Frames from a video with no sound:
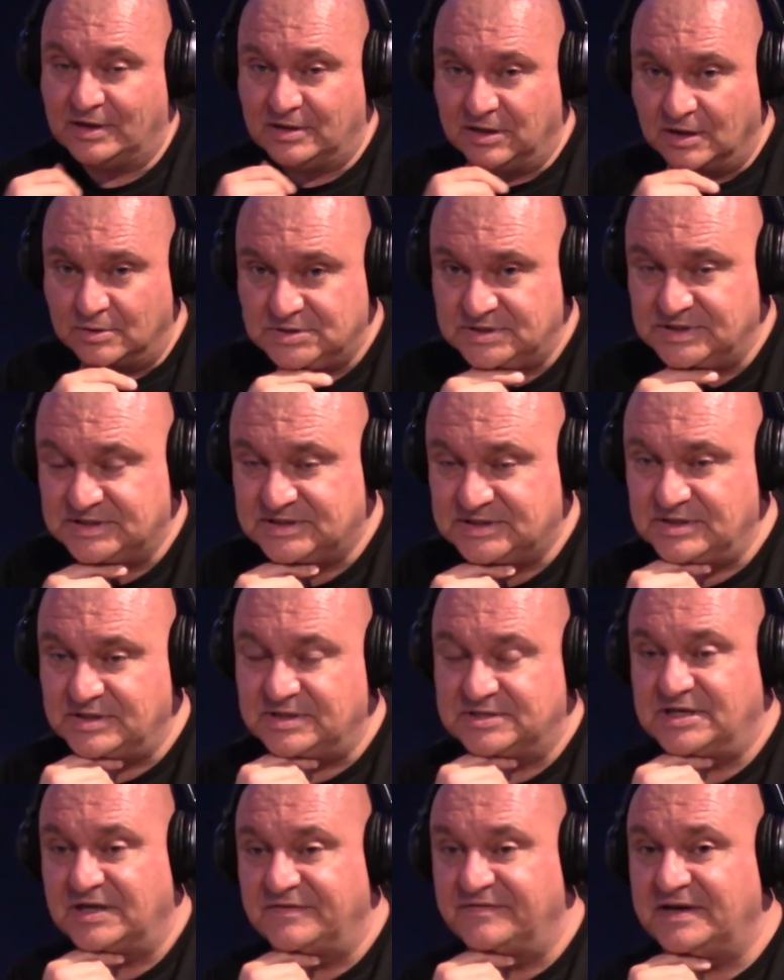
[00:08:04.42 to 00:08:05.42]
close. The
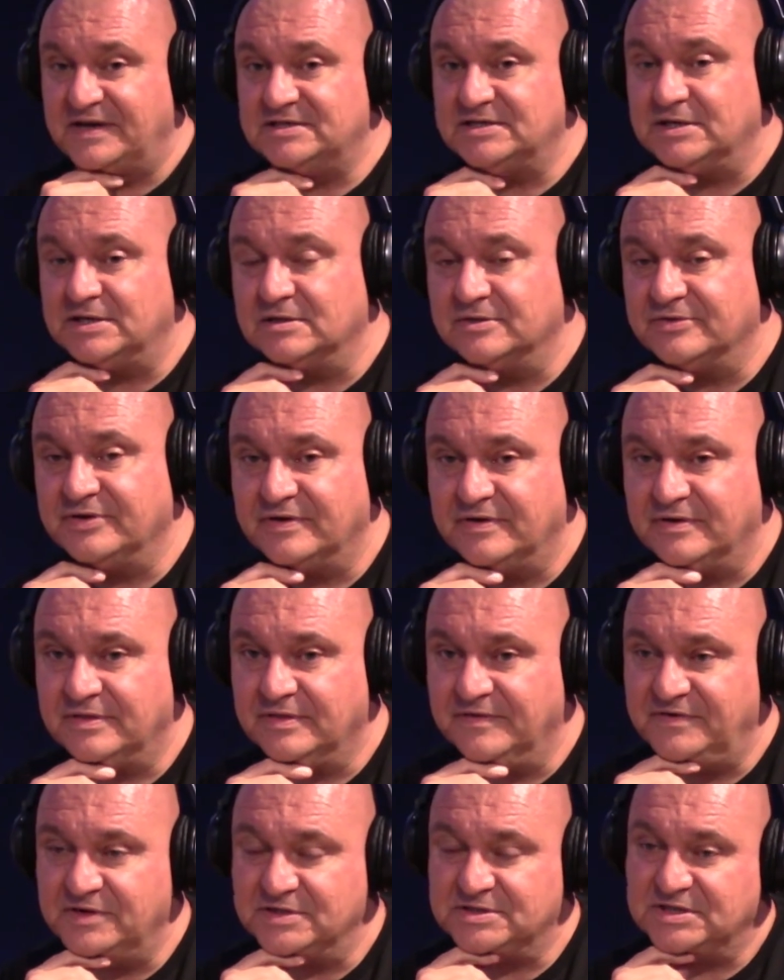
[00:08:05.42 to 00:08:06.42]
TV deal, the
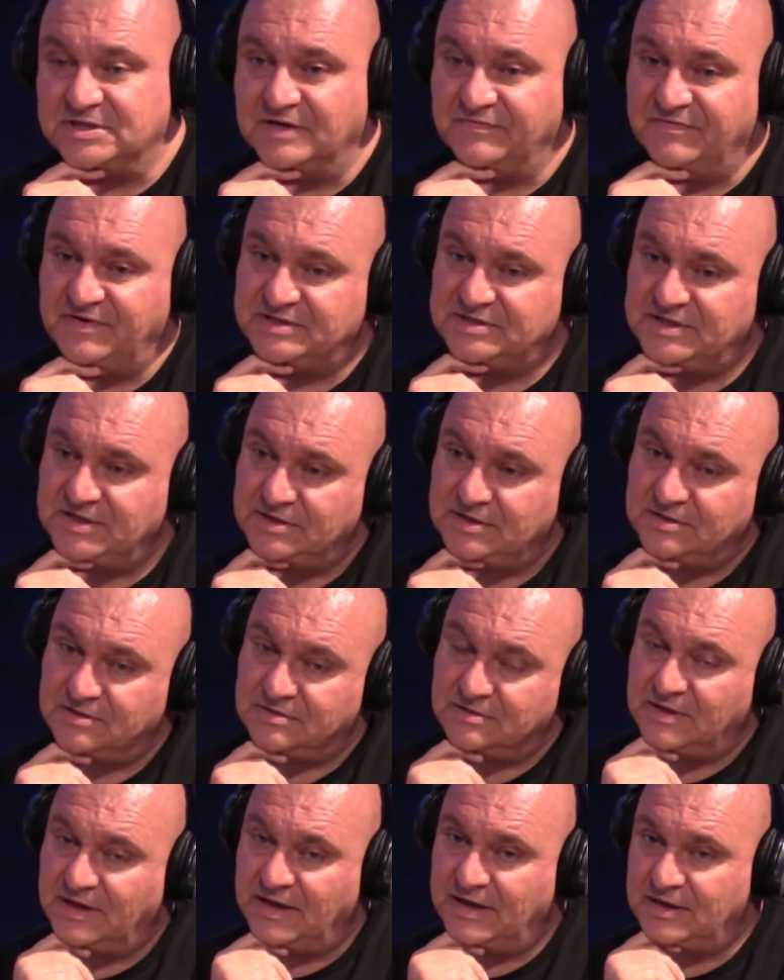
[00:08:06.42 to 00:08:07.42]
first TV deal,
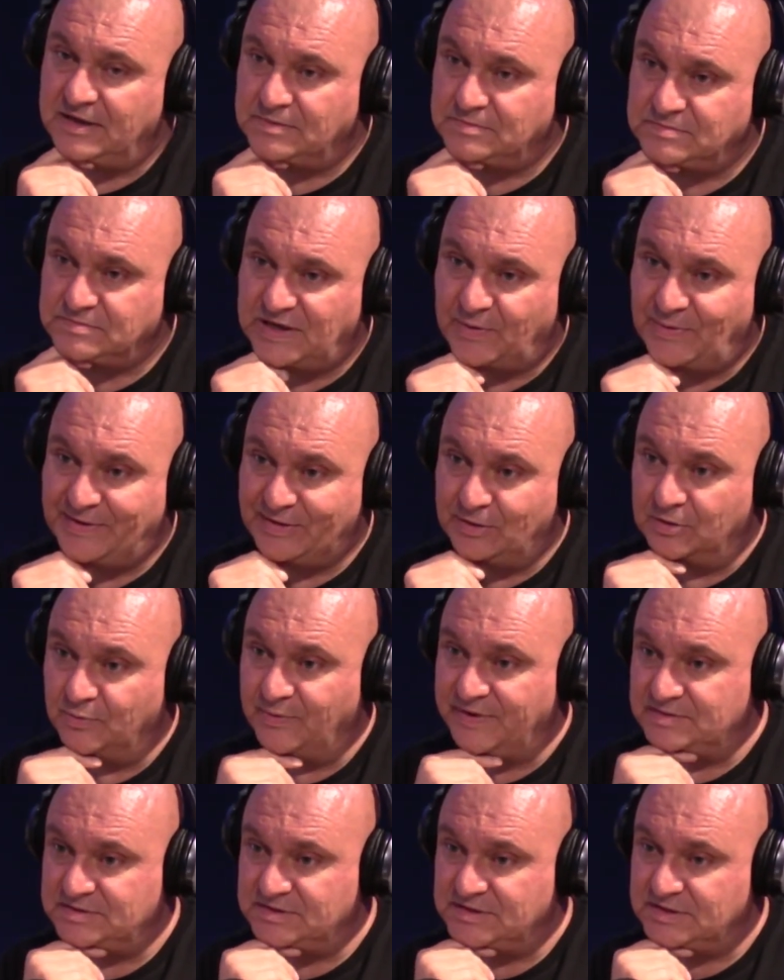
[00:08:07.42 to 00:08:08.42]
that went all the
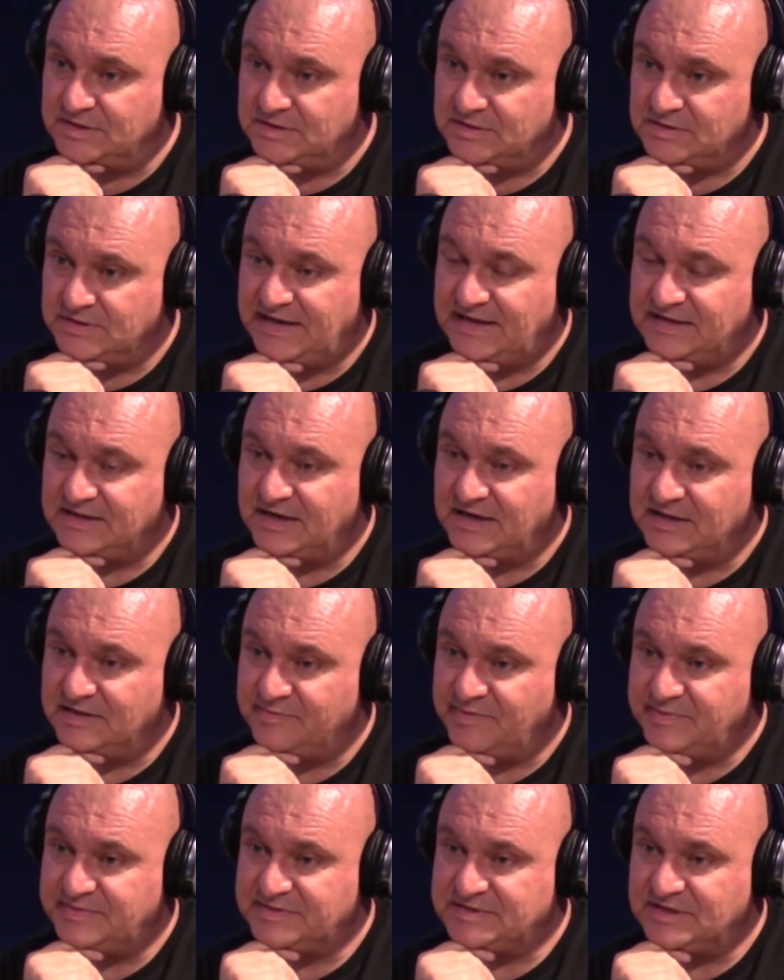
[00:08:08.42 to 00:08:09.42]
way to the head guy at the
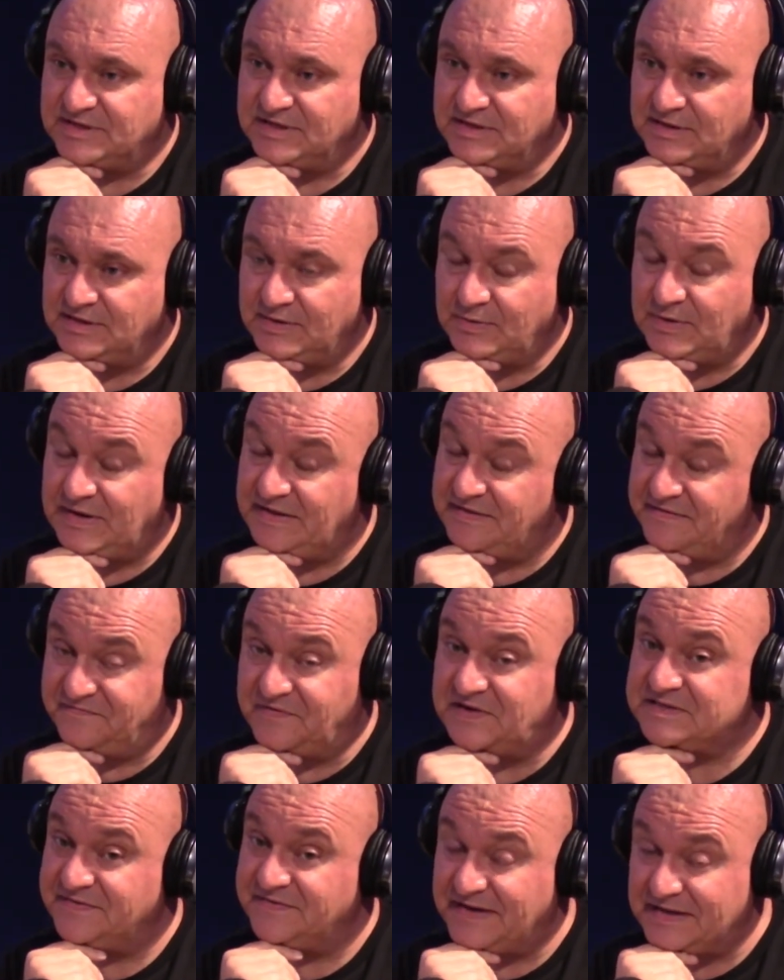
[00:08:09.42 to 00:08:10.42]
BBC. In
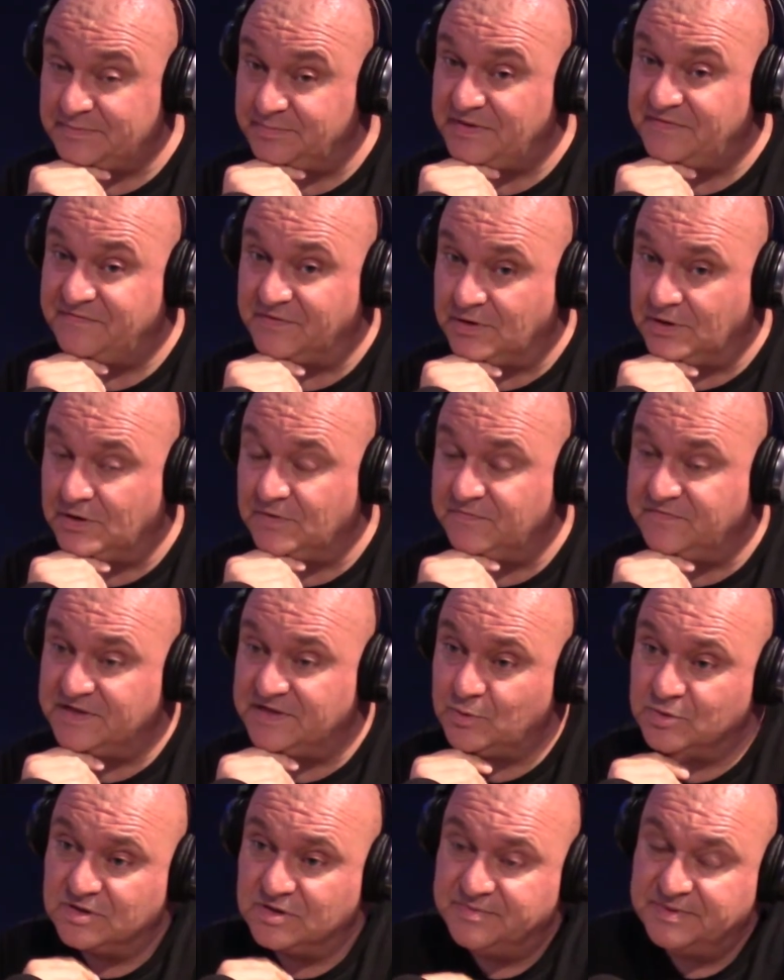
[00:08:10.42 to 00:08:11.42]
fact, if it hadn't been for COVID, it
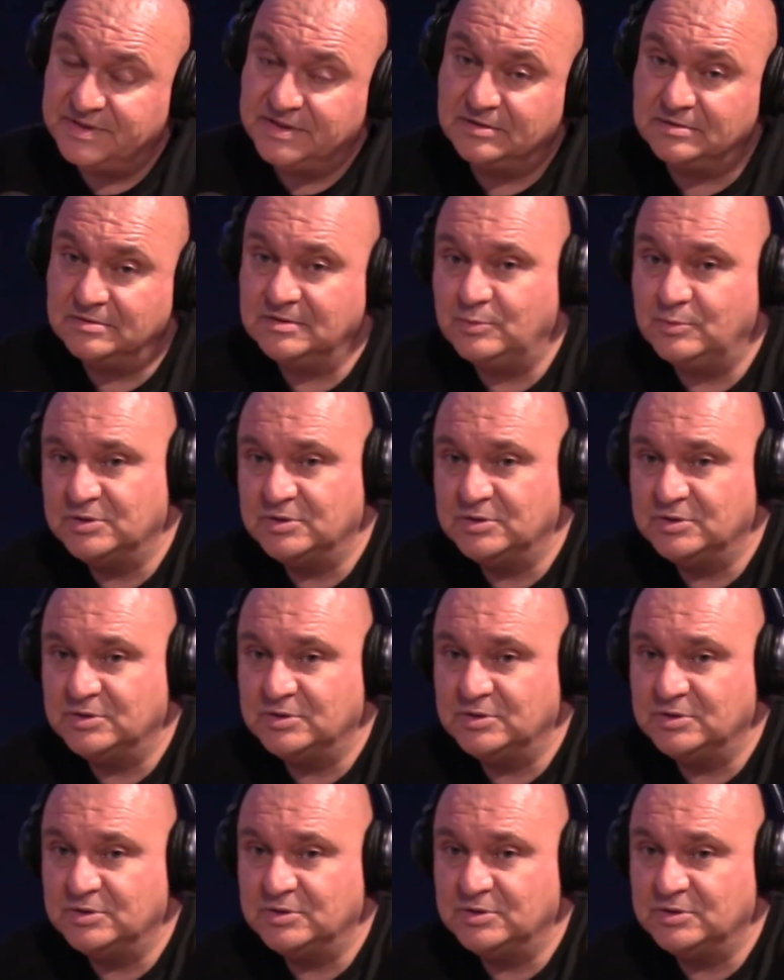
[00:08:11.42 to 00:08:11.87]
would have been.